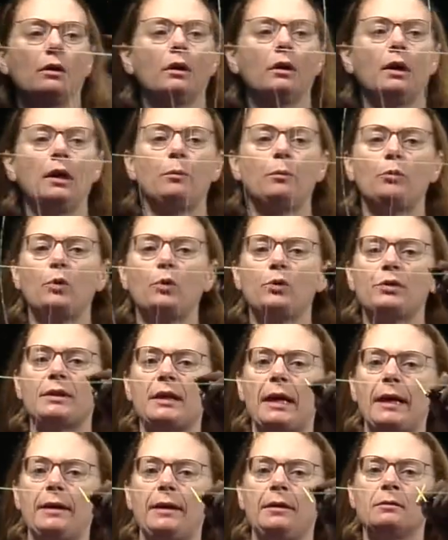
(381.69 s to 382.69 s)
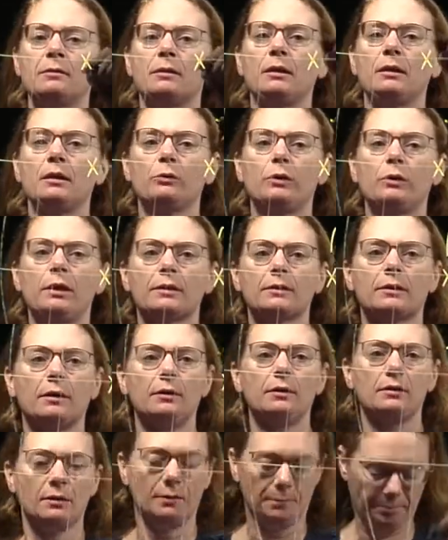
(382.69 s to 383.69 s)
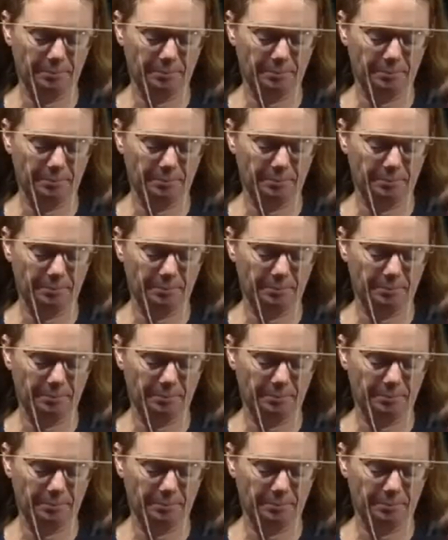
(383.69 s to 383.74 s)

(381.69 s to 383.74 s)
on both sides, equidistant,